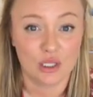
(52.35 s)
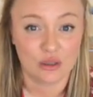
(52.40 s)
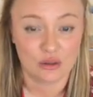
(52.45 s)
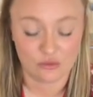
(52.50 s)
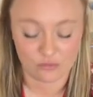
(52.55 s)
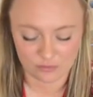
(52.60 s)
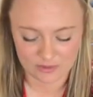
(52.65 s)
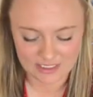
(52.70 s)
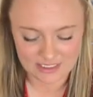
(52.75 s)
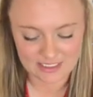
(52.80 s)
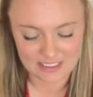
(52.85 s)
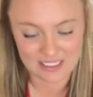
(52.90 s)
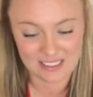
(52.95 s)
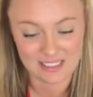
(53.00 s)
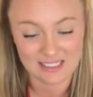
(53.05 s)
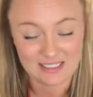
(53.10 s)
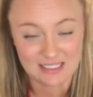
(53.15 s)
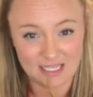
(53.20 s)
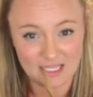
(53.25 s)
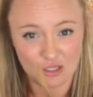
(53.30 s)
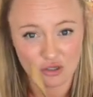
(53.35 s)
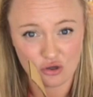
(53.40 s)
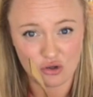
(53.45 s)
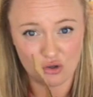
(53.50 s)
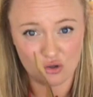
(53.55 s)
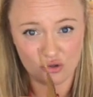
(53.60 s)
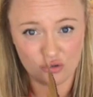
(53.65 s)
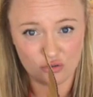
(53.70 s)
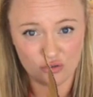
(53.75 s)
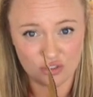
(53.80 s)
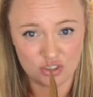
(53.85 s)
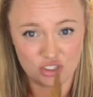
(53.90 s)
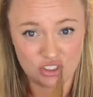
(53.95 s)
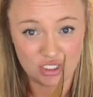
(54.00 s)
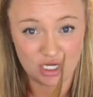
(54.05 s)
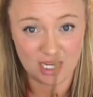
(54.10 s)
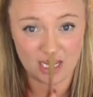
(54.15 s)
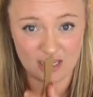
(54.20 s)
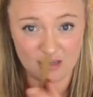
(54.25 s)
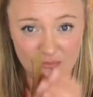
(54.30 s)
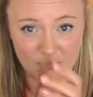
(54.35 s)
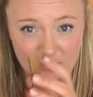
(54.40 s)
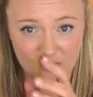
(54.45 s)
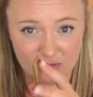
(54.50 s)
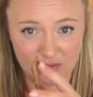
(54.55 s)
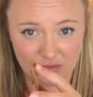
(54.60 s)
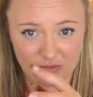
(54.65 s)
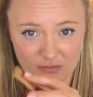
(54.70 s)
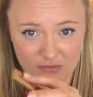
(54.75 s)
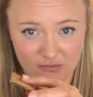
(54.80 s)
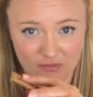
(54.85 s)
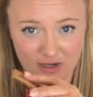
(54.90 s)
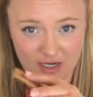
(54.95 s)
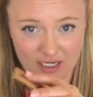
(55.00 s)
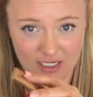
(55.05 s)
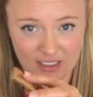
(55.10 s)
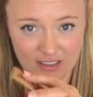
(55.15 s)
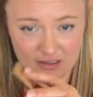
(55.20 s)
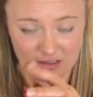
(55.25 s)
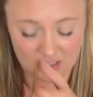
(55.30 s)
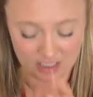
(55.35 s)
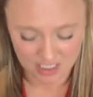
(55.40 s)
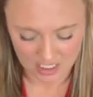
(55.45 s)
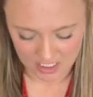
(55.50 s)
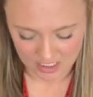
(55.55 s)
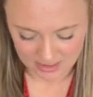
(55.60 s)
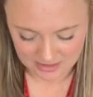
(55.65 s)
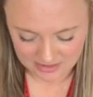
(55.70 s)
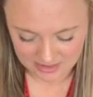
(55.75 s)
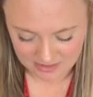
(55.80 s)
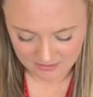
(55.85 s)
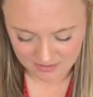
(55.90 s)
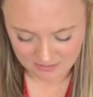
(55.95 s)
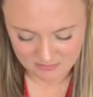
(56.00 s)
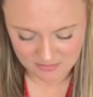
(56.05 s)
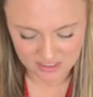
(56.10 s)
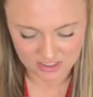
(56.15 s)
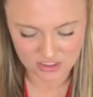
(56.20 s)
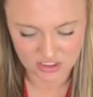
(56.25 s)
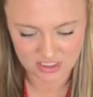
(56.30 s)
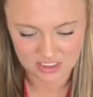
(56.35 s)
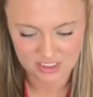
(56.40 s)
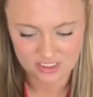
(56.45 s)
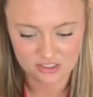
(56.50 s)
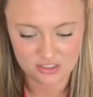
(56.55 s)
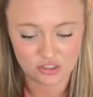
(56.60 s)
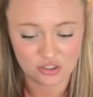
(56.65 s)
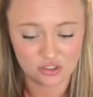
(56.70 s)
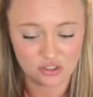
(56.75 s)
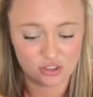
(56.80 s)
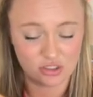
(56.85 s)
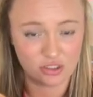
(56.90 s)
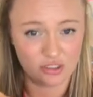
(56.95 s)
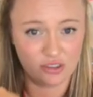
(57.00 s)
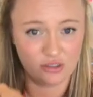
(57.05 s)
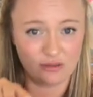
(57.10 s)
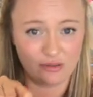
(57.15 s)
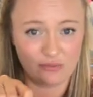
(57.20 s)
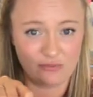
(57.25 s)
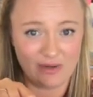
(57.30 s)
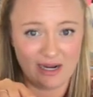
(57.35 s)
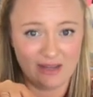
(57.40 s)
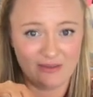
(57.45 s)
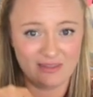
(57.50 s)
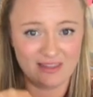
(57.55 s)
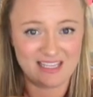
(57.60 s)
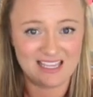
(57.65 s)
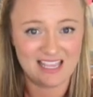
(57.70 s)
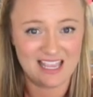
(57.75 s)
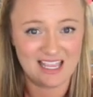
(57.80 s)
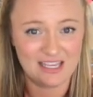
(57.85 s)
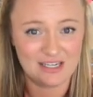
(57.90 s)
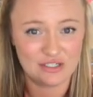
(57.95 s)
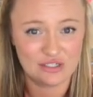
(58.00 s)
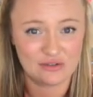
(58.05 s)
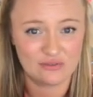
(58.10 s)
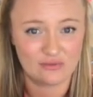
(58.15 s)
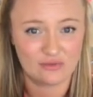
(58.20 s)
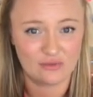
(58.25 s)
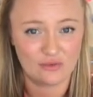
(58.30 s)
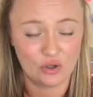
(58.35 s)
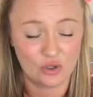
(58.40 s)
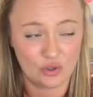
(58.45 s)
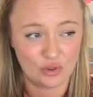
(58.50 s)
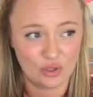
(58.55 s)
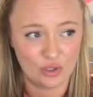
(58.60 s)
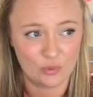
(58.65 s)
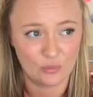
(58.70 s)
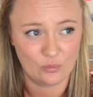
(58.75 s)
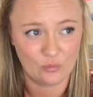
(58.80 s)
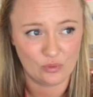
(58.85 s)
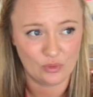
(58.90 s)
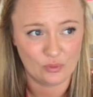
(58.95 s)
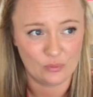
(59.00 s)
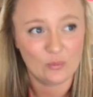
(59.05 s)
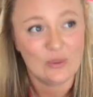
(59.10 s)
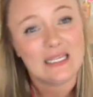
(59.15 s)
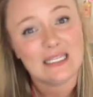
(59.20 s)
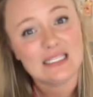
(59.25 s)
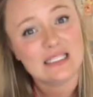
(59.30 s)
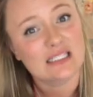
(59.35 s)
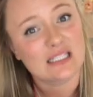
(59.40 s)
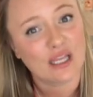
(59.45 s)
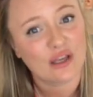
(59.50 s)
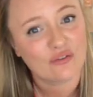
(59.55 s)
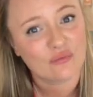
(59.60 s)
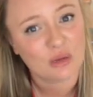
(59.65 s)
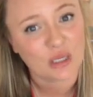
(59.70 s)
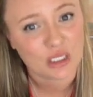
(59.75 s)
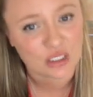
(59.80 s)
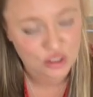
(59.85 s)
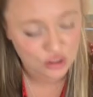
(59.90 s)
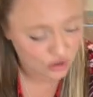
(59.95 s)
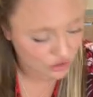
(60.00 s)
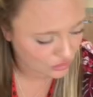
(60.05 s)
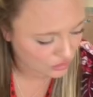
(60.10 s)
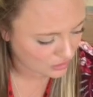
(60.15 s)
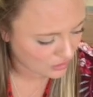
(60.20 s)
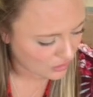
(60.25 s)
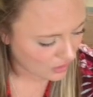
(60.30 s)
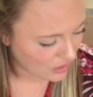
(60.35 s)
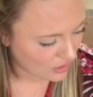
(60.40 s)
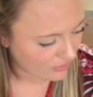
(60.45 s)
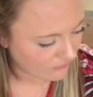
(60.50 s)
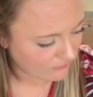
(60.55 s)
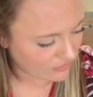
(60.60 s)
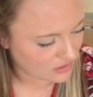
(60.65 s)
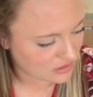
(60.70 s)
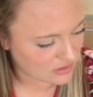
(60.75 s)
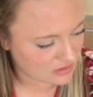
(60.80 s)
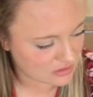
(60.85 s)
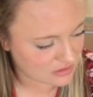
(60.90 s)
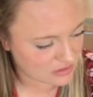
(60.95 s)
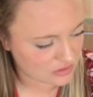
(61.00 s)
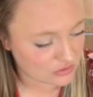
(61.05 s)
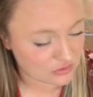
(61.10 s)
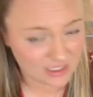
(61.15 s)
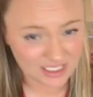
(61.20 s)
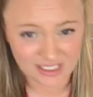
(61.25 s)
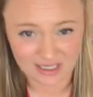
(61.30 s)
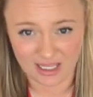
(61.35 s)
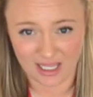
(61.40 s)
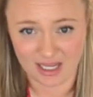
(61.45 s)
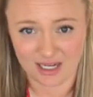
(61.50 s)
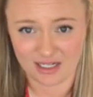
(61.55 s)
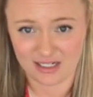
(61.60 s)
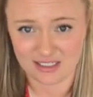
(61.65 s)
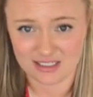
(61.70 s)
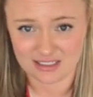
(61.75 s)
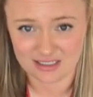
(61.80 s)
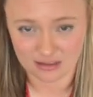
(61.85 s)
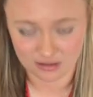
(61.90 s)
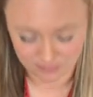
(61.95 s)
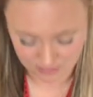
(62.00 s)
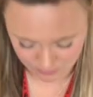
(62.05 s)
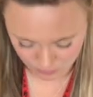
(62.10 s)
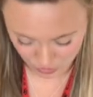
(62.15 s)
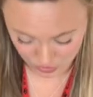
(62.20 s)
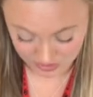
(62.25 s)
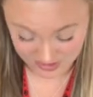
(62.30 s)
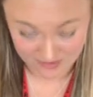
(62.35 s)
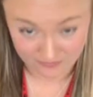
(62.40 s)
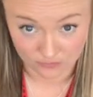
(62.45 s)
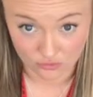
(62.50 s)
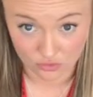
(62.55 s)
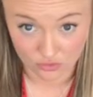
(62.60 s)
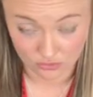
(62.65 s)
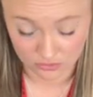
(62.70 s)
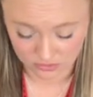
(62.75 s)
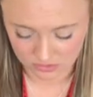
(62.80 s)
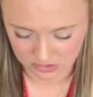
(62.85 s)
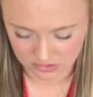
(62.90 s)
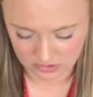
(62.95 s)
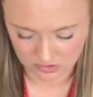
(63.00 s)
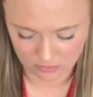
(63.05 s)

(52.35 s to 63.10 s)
The reason is a curled shape, right, is gonna be much easier to glue around the edge of, or the wings of my turtle, versus a straight line is gonna be more difficult.